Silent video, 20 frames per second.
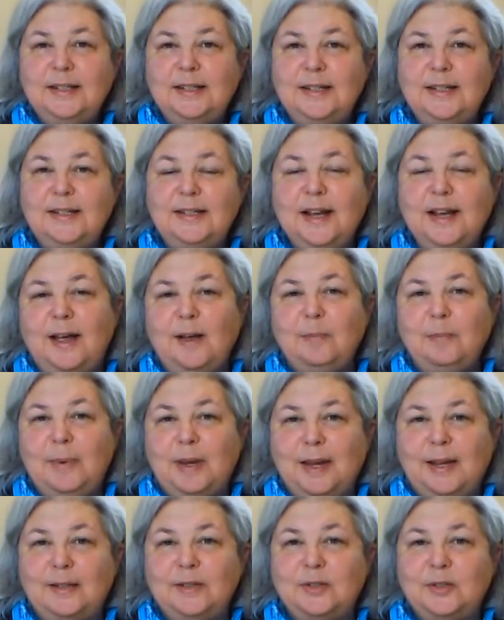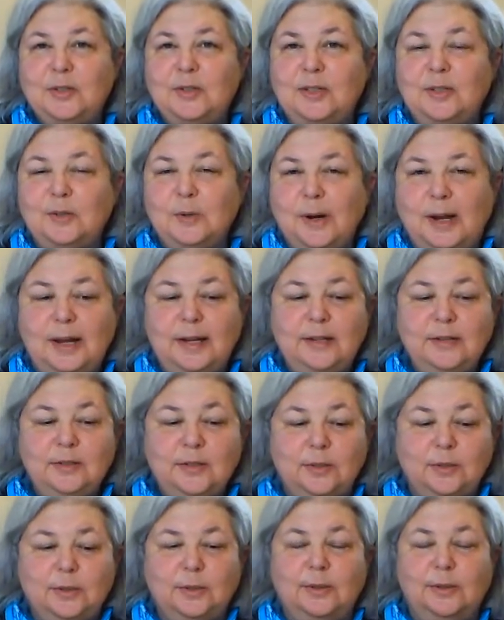did not match the tried and
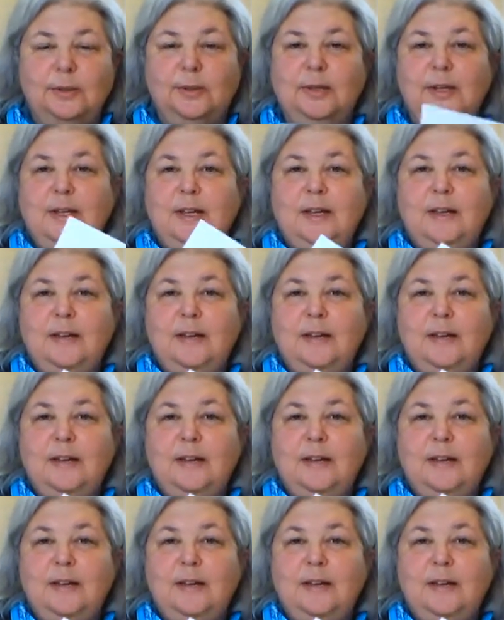true